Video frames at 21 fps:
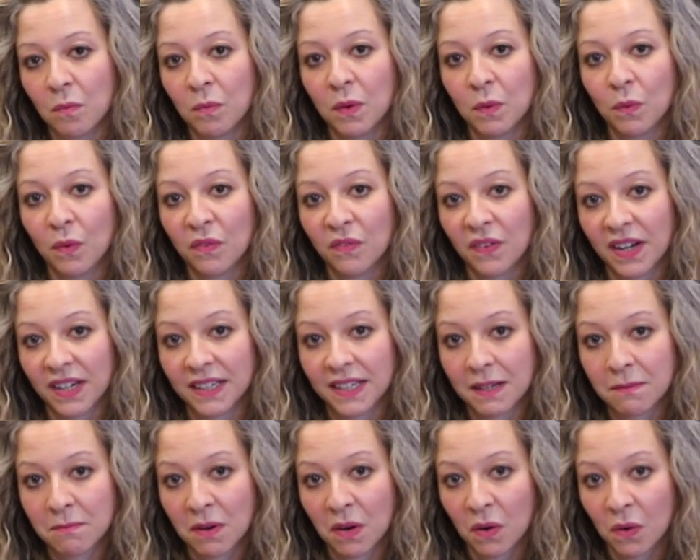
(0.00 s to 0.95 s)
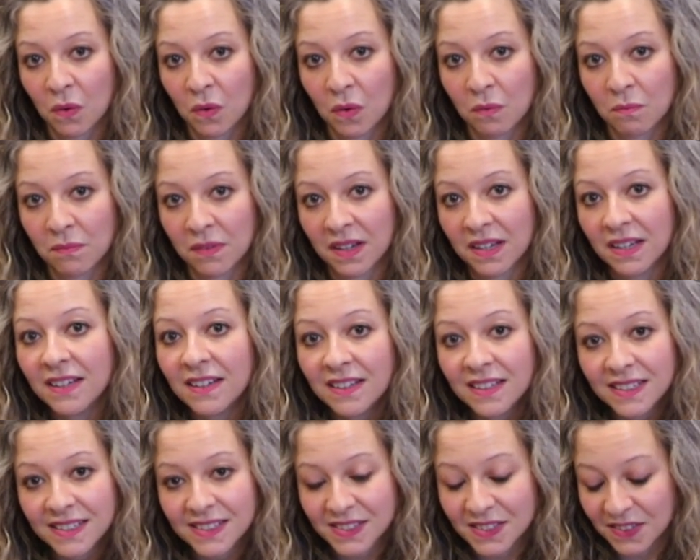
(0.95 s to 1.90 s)
we will find him a home
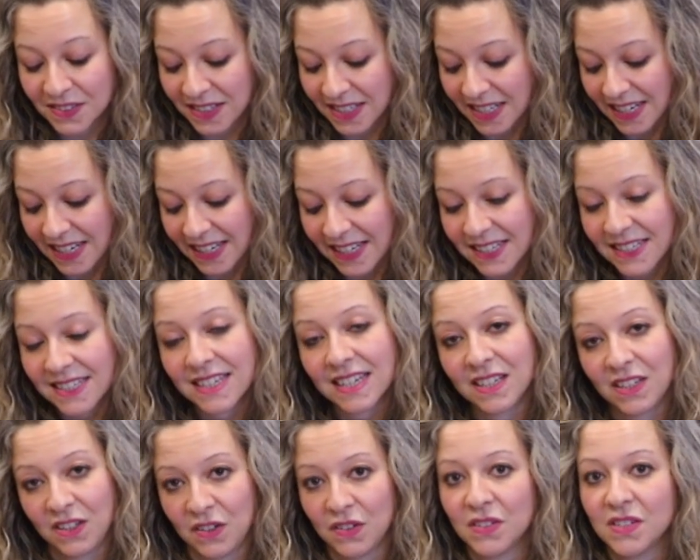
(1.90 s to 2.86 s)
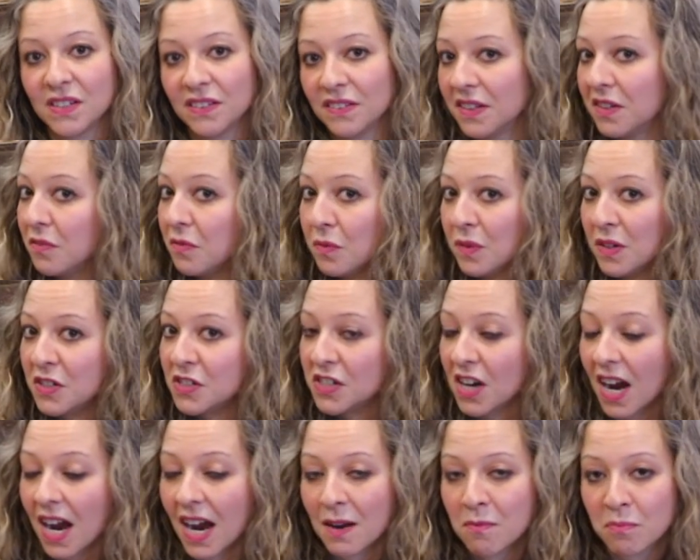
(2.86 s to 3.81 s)
should he continue to live, which
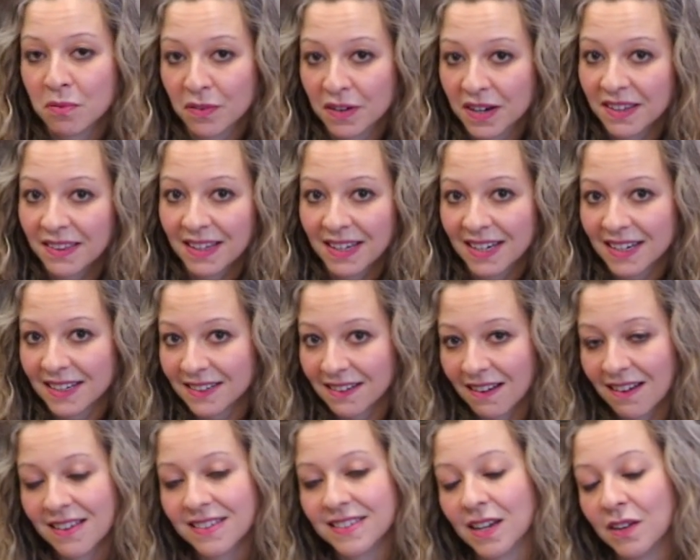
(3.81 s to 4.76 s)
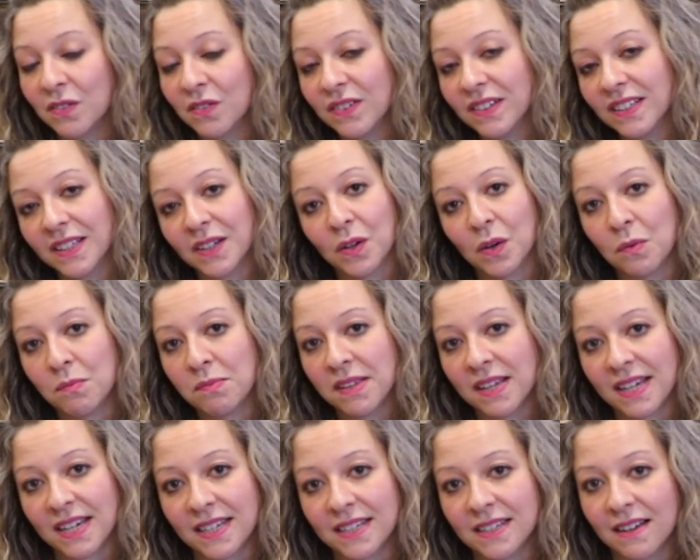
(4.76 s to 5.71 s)
I pray that he does. I really hope
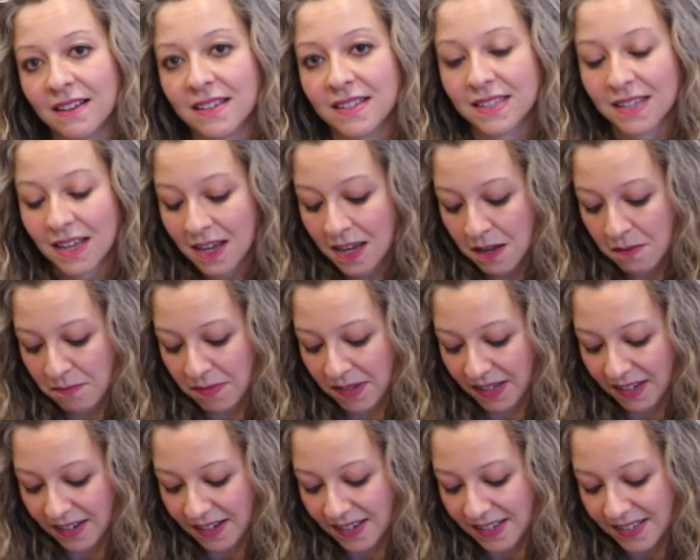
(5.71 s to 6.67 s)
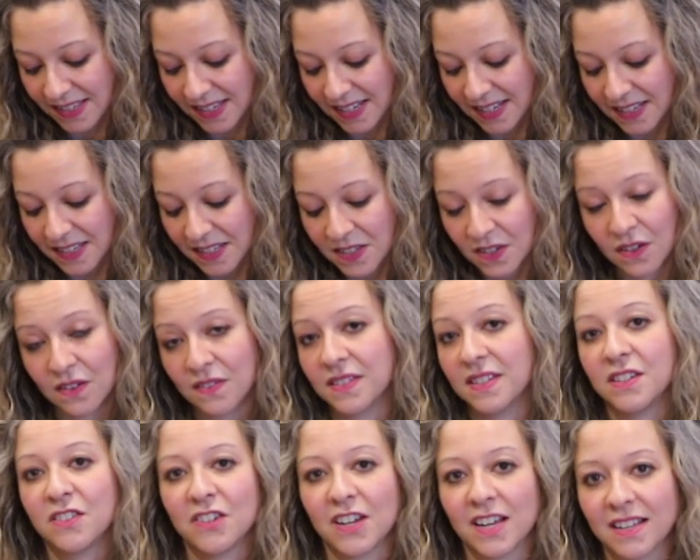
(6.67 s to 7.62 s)
that he does, because he
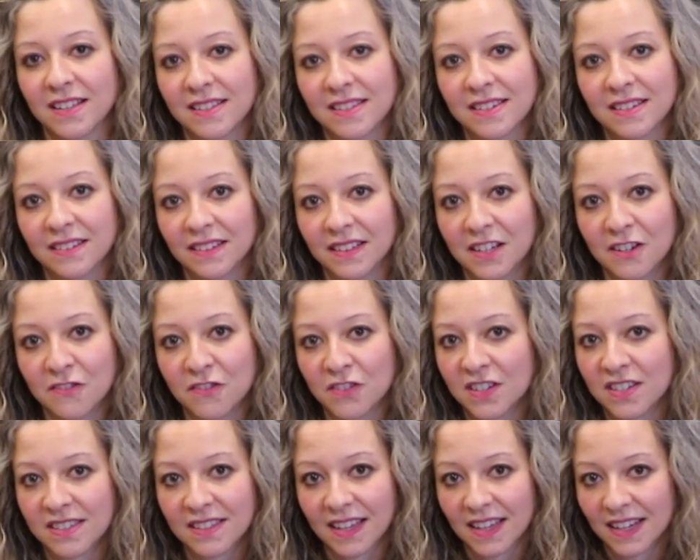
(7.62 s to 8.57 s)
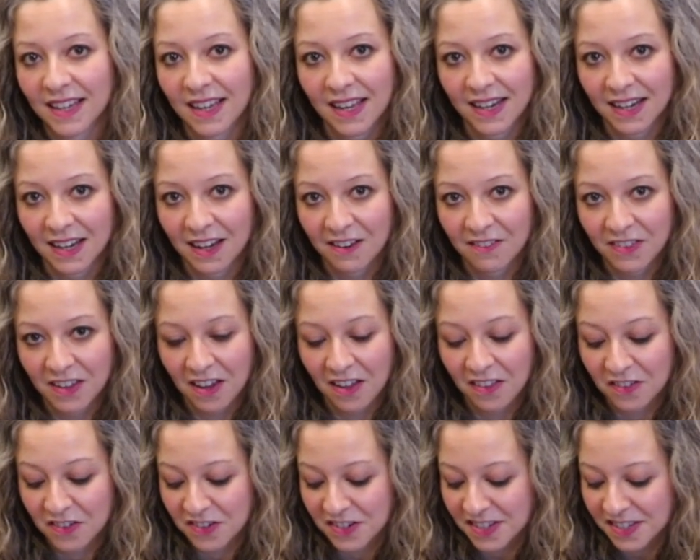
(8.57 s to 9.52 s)
deserves a chance to live just like any of the
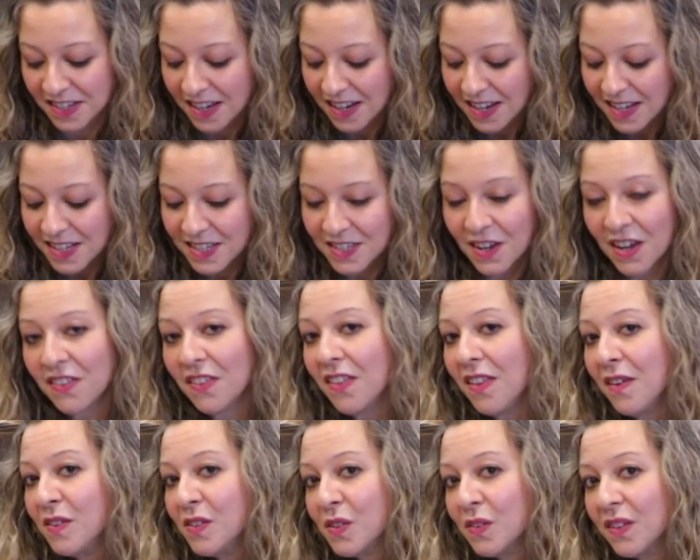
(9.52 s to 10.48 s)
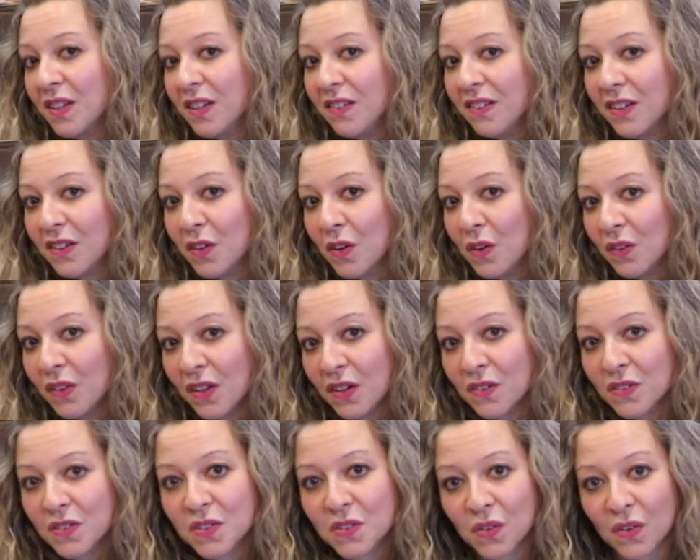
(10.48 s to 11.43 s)
others. So I thought that was a really cool
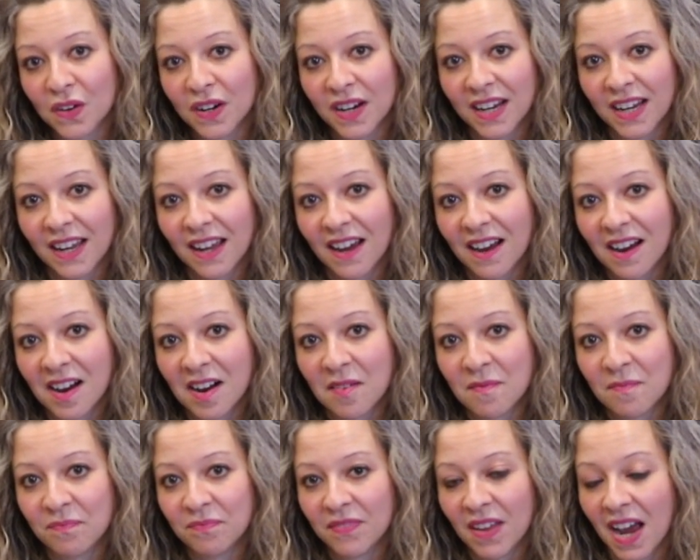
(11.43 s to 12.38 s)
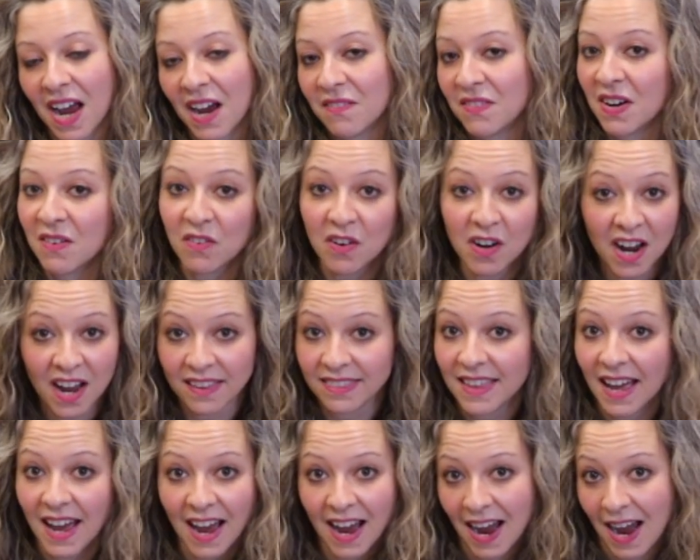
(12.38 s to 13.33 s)
little story. I've never
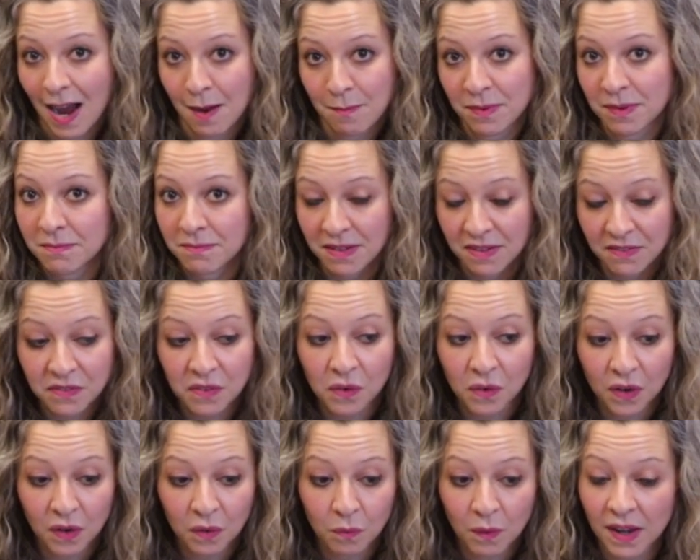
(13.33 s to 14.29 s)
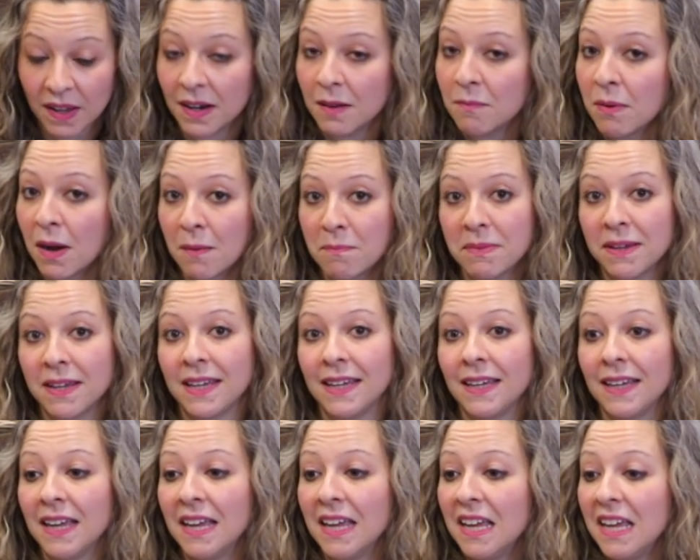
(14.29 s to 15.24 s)
had that happen before. When a
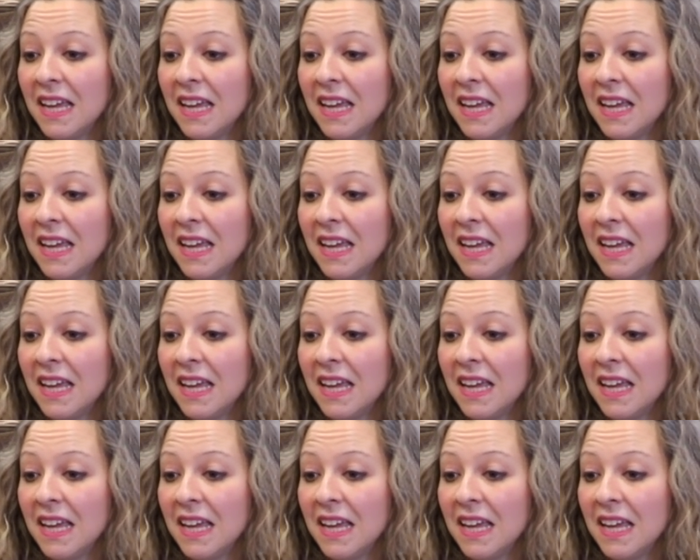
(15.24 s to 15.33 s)
puppy